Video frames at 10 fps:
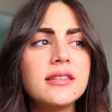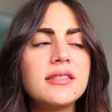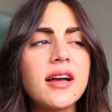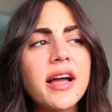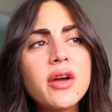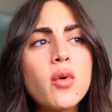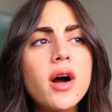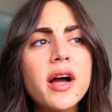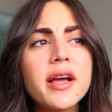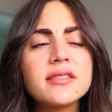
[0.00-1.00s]

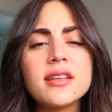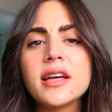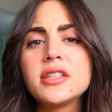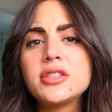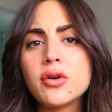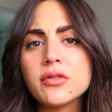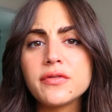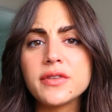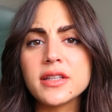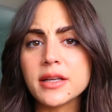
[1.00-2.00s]
Diet-wise, I don't
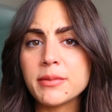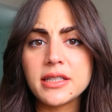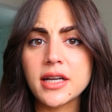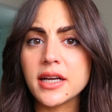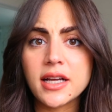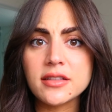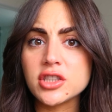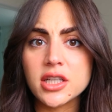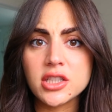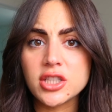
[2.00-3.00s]
feel like my diet has
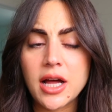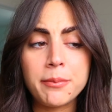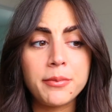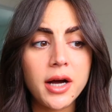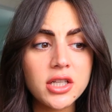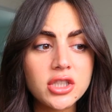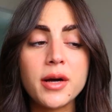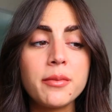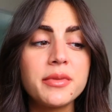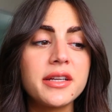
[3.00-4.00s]
changed that much,
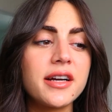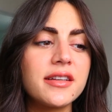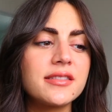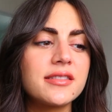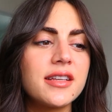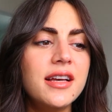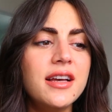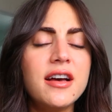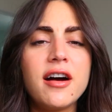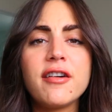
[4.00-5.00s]
but because
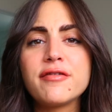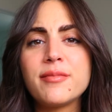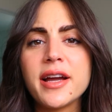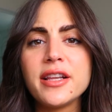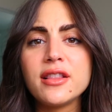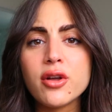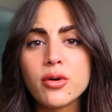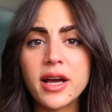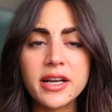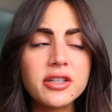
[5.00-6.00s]
of my
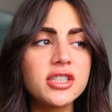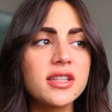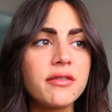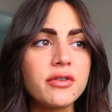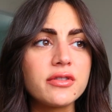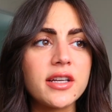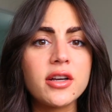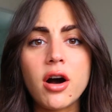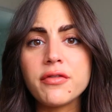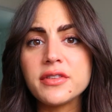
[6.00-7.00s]
low energy levels, I
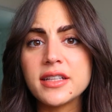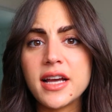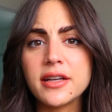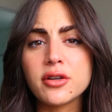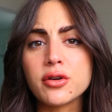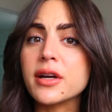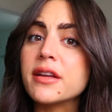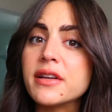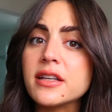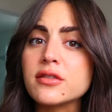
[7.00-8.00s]
often get
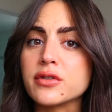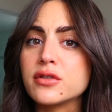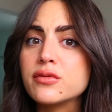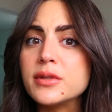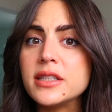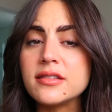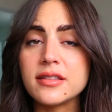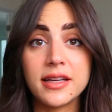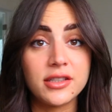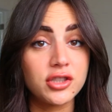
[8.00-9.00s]
cravings for
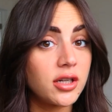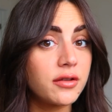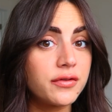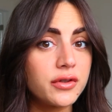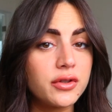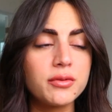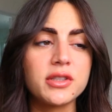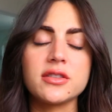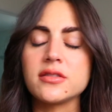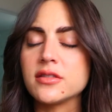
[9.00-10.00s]
sweets and junk food,
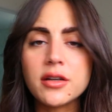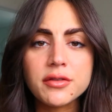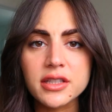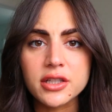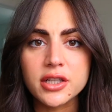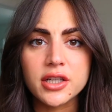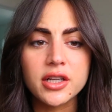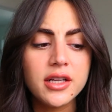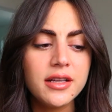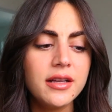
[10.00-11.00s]
which is not really
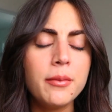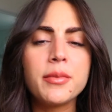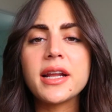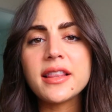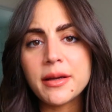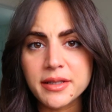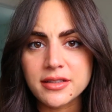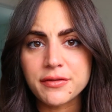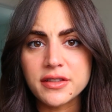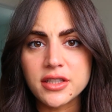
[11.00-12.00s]
good, but I let
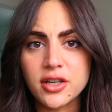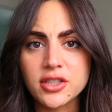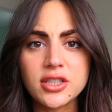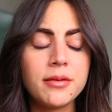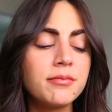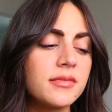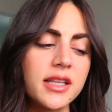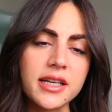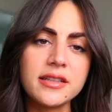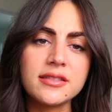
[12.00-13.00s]
myself indulge.
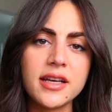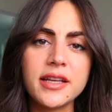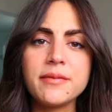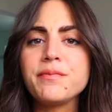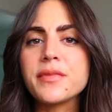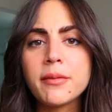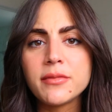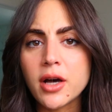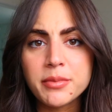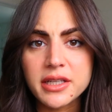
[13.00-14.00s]
Like I said,
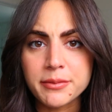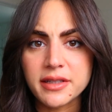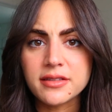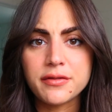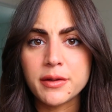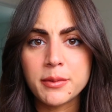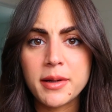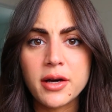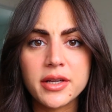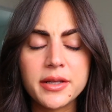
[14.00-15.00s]
I'm not beating myself up
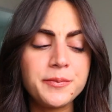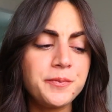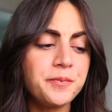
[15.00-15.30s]
about it.